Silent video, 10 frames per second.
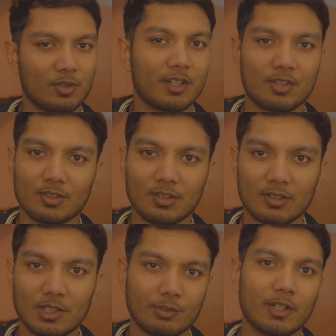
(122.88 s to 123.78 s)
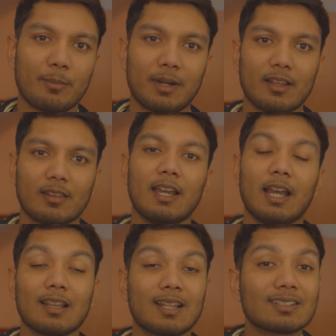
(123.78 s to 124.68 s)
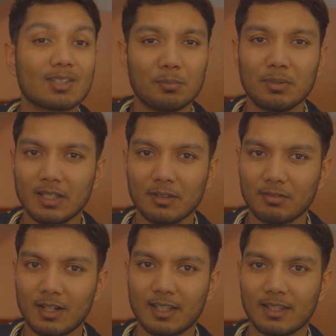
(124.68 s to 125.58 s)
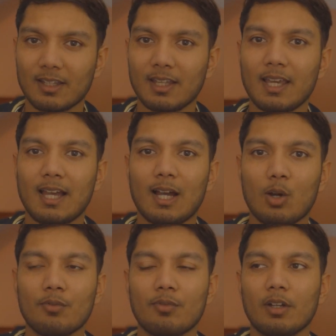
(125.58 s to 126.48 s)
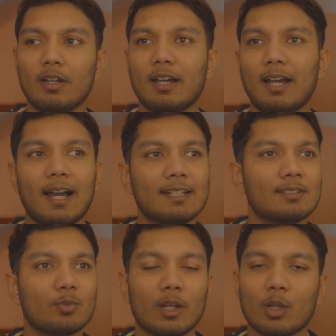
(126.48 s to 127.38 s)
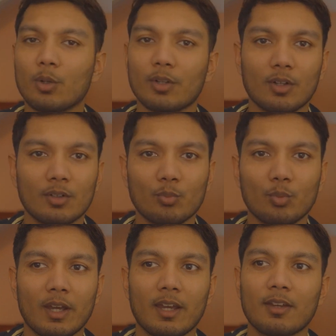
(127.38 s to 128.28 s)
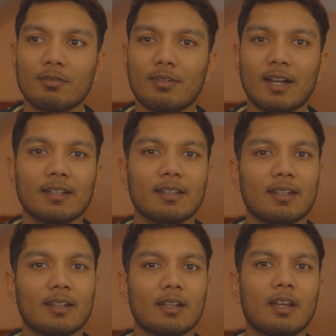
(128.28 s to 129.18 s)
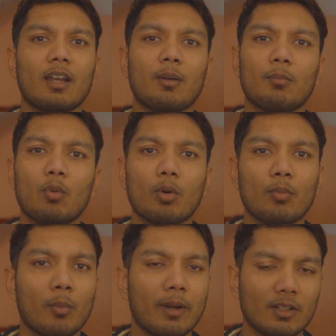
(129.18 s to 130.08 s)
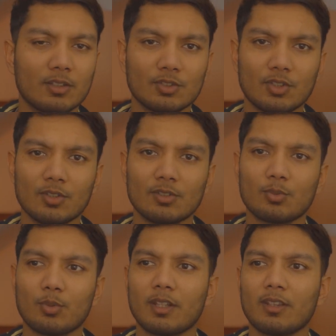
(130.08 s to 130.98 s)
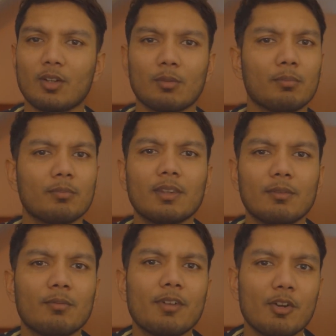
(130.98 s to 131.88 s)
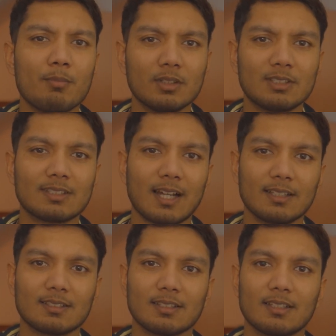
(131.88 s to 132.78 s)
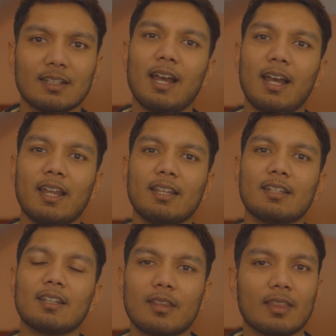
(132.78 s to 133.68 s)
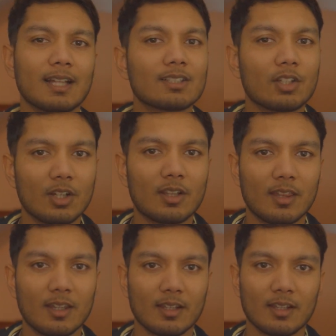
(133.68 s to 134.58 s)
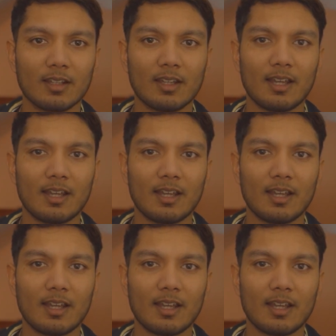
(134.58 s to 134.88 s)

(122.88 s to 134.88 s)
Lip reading: traditional career path, and that's completely fine. However, as we're going on, we're finding more and more medical students with, you know, very multi-talented, and that's a good thing.